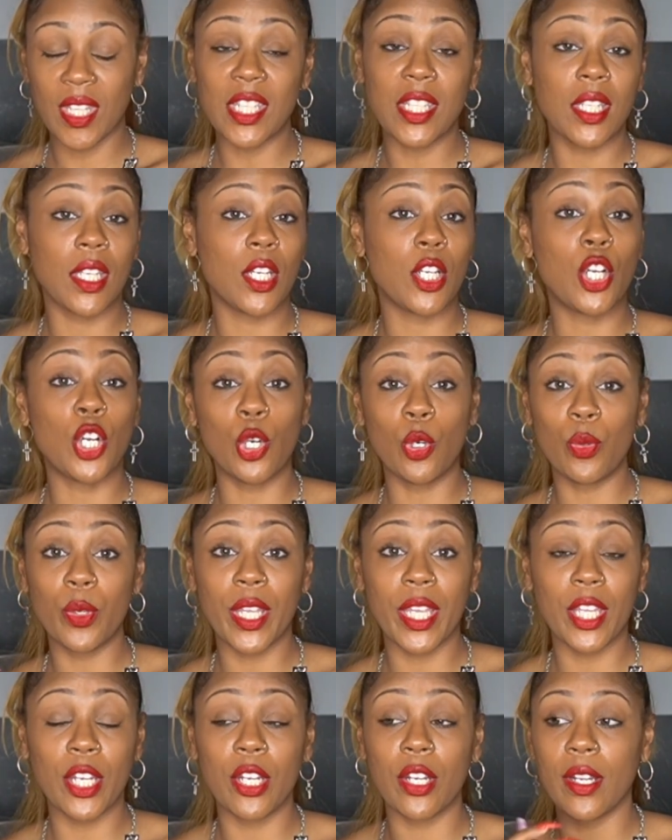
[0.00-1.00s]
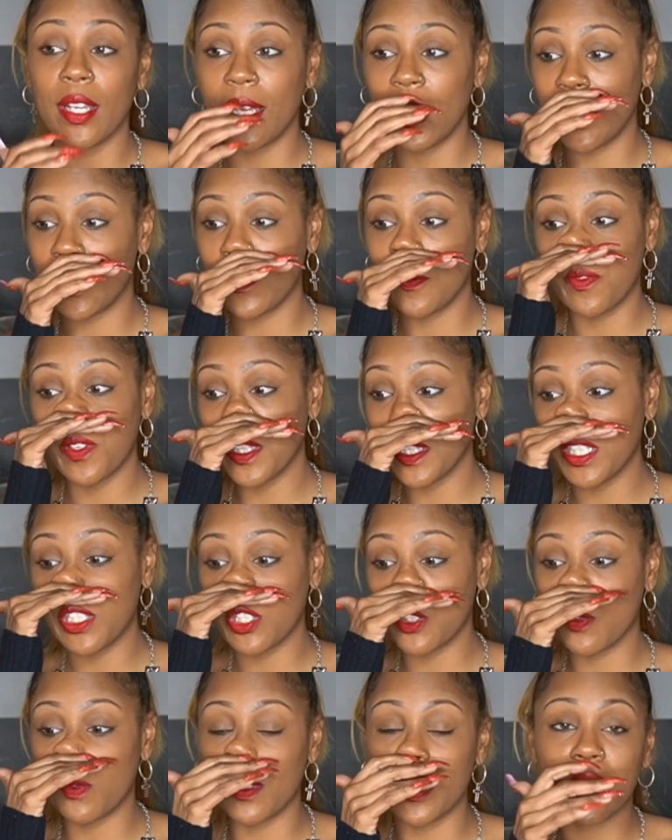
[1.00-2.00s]
a go-getter and really
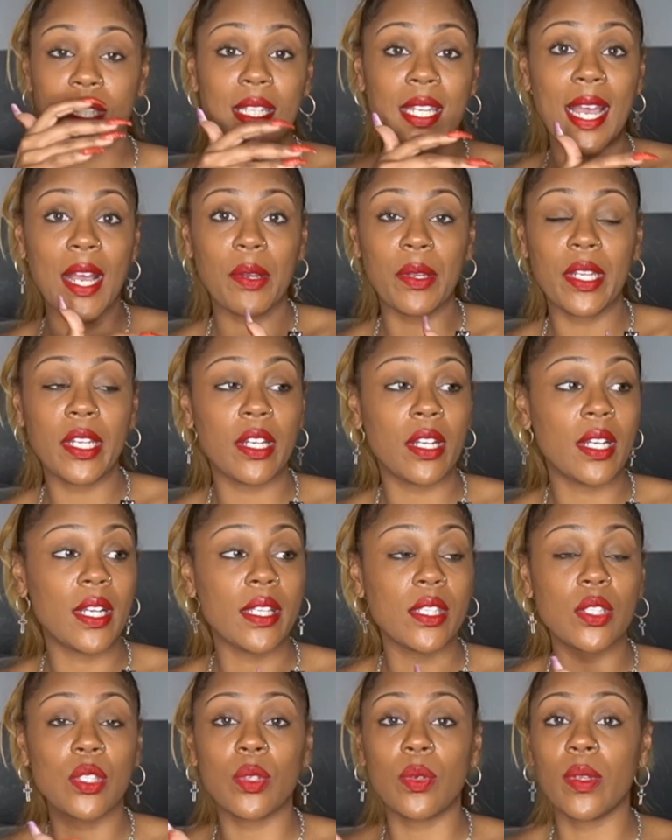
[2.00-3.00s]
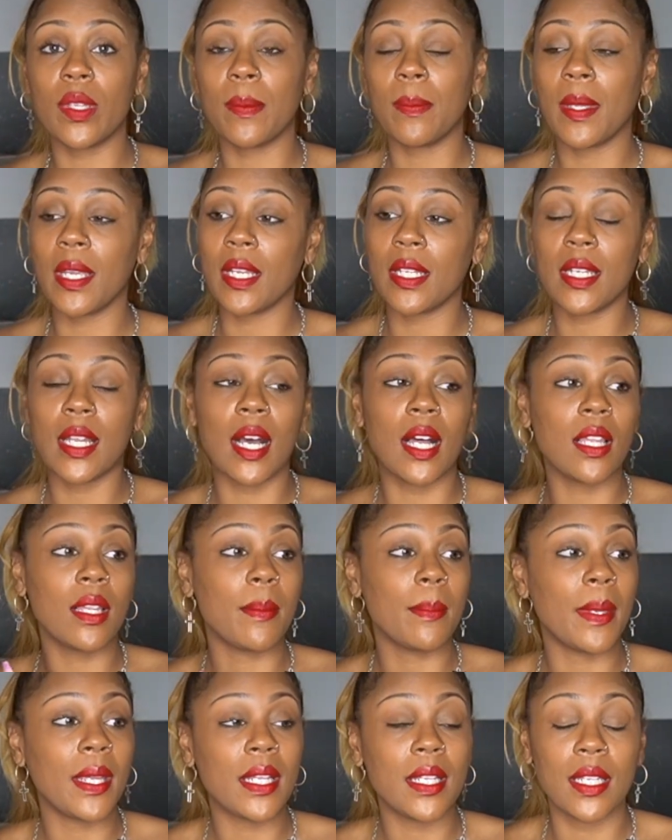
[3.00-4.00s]
just wants to out here hustle and make a
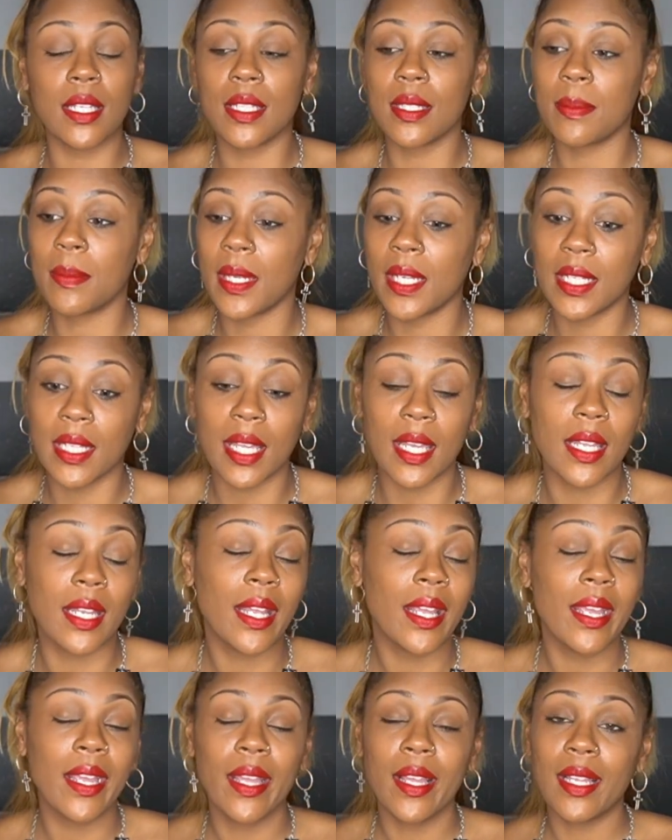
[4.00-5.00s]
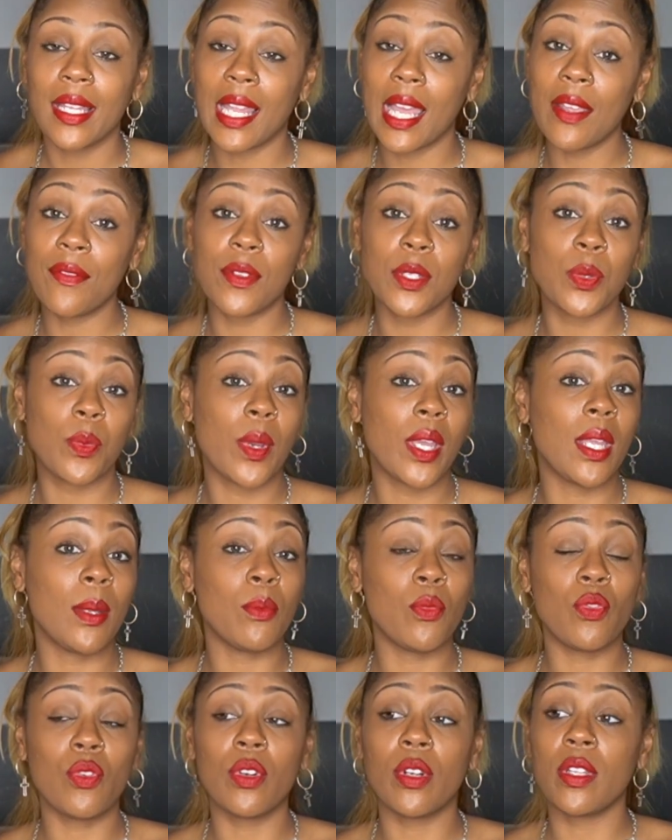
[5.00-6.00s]
dollar, make this, make that. Life is way
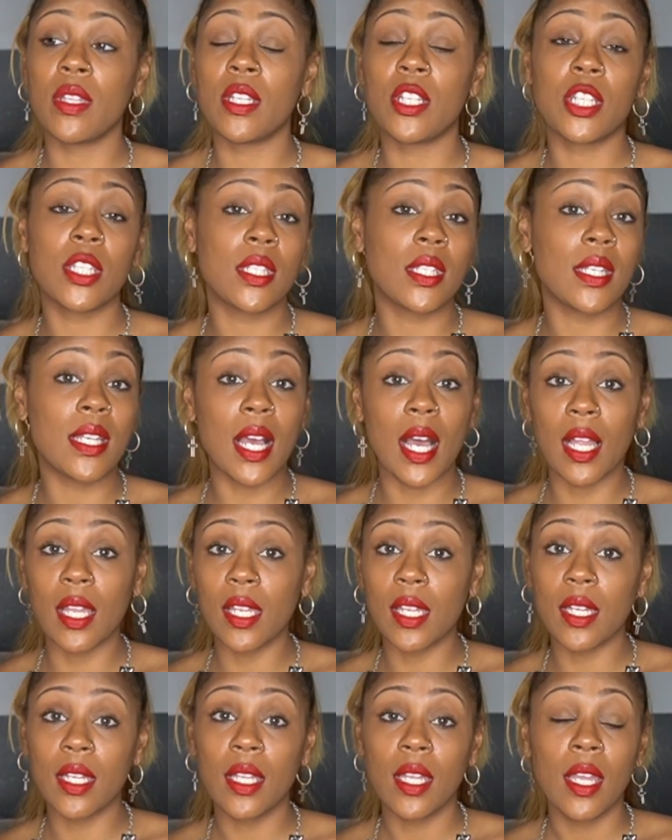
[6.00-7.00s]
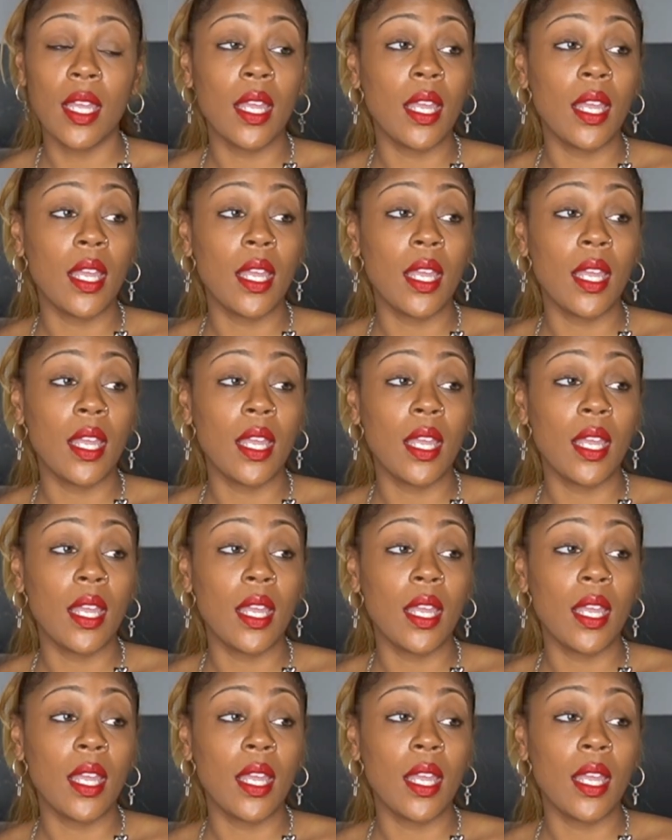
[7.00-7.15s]
more than just a dollar.